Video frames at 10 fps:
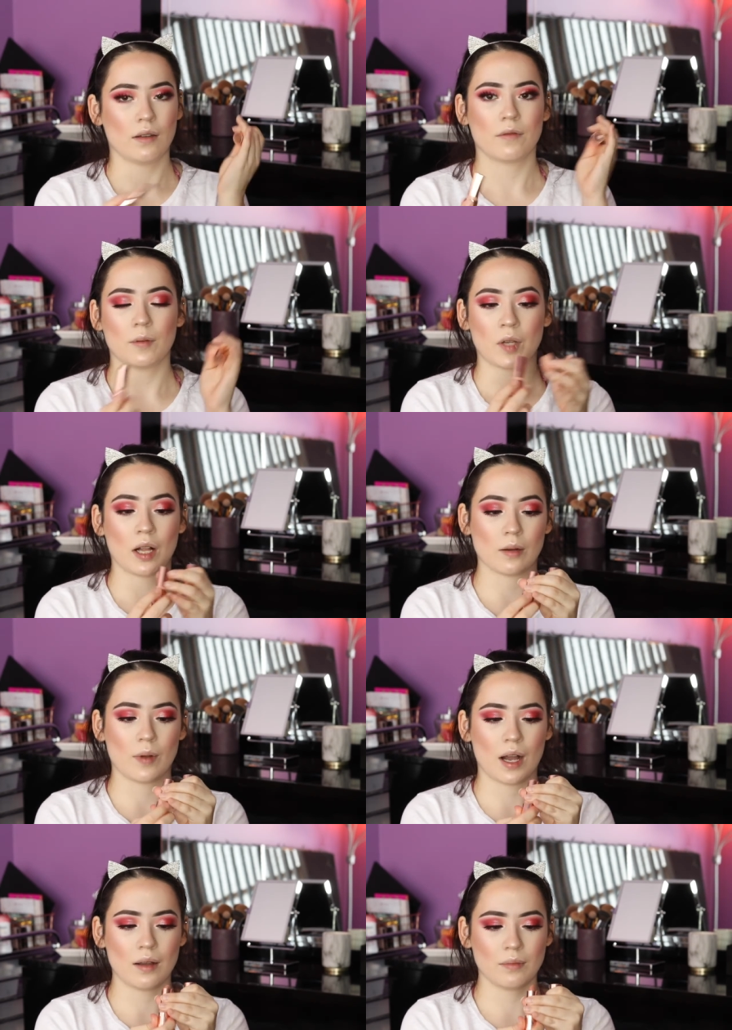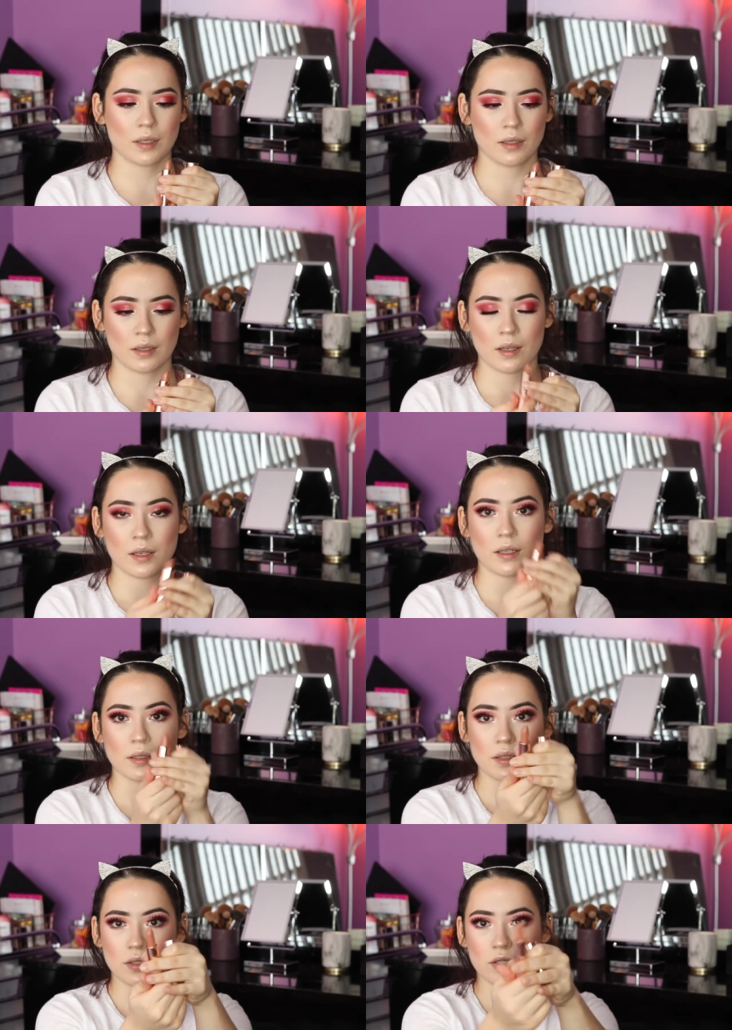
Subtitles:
from ColourPop. It's